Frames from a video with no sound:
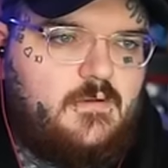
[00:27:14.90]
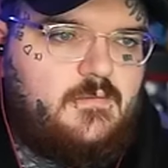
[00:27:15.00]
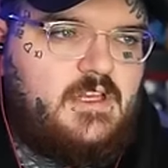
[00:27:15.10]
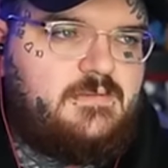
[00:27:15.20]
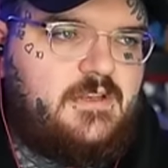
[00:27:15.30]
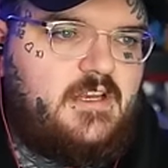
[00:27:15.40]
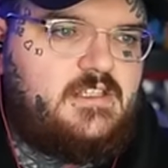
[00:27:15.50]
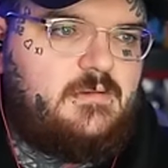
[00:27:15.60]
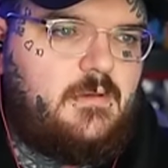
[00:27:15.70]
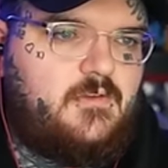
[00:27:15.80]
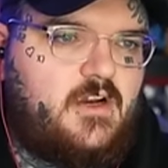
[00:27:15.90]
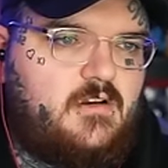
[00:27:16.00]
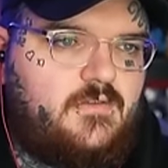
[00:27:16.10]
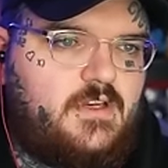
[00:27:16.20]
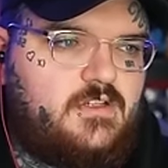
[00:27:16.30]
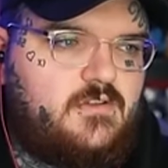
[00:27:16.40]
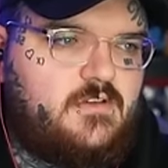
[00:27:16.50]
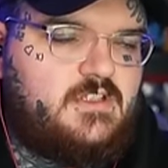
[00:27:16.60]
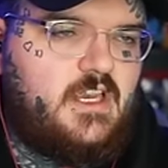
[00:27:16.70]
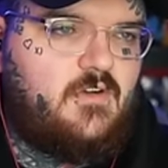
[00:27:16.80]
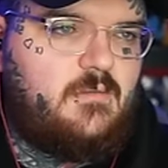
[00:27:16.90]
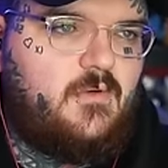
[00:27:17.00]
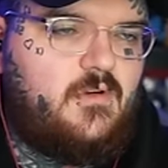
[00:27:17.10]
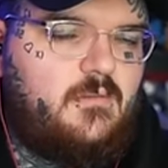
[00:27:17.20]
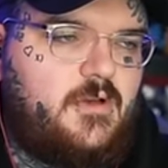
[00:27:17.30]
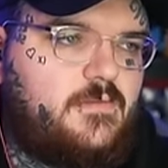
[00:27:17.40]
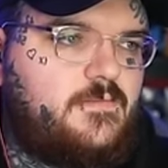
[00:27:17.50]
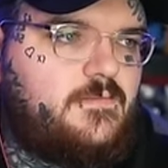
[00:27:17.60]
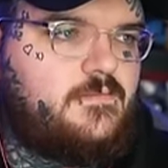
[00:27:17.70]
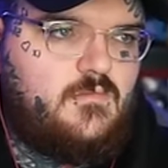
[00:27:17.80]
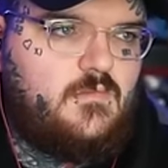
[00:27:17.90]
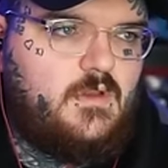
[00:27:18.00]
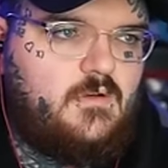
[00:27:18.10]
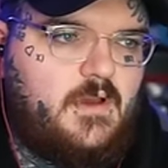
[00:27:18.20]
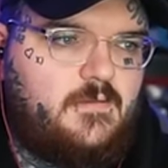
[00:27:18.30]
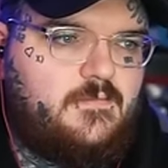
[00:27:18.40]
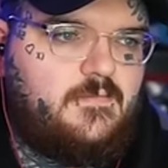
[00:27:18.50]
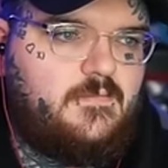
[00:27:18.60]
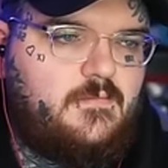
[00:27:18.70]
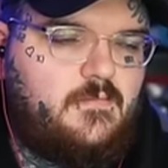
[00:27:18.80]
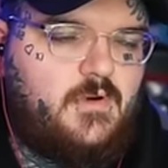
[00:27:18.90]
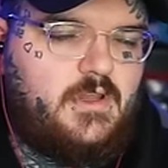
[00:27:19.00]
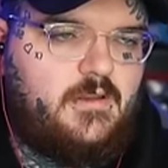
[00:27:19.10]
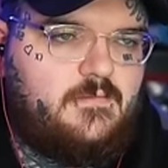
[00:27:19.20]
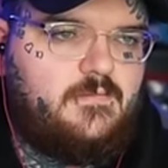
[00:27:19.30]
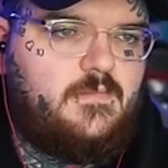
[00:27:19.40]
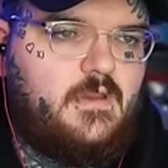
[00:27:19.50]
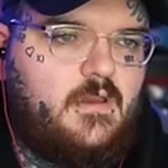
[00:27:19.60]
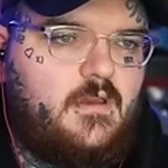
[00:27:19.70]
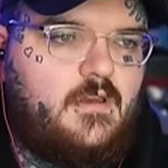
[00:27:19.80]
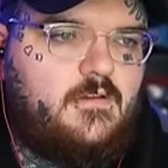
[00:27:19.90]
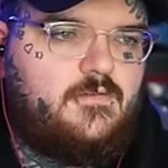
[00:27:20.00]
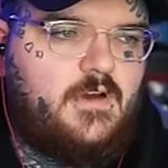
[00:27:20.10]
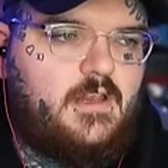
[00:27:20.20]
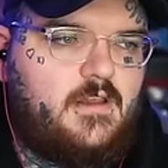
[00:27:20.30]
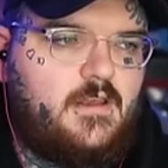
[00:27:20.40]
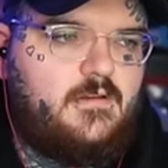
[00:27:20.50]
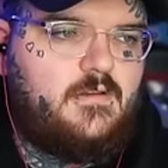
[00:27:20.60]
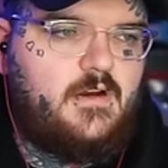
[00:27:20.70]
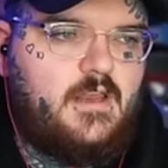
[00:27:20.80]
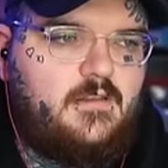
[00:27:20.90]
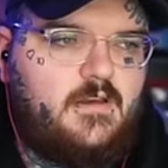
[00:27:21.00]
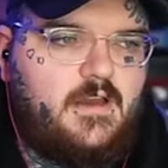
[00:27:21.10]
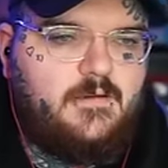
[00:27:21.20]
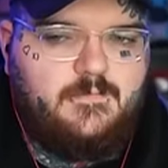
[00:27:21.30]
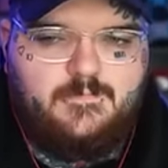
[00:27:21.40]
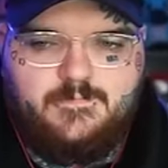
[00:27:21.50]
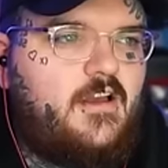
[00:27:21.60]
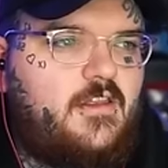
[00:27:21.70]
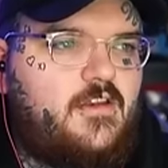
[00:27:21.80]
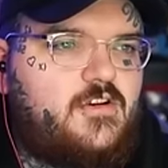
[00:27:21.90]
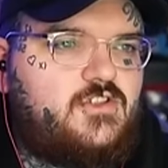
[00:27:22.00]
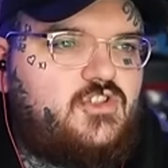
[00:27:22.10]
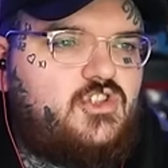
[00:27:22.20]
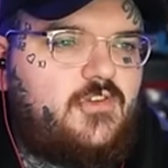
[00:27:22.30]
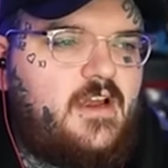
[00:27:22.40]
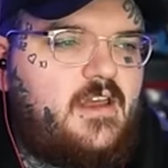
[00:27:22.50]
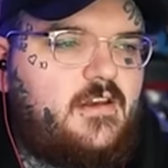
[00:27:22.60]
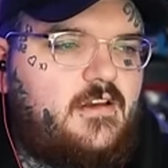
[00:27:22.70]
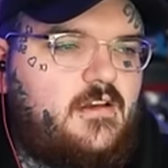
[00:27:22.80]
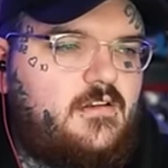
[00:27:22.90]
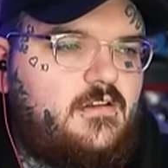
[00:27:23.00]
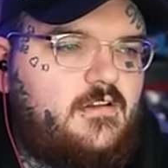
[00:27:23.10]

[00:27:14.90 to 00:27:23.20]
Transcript: Please be nice to me, Dracovish. You're a scary Pokemon. Okay, brilliant. Finally, all right, die. There's Giratina.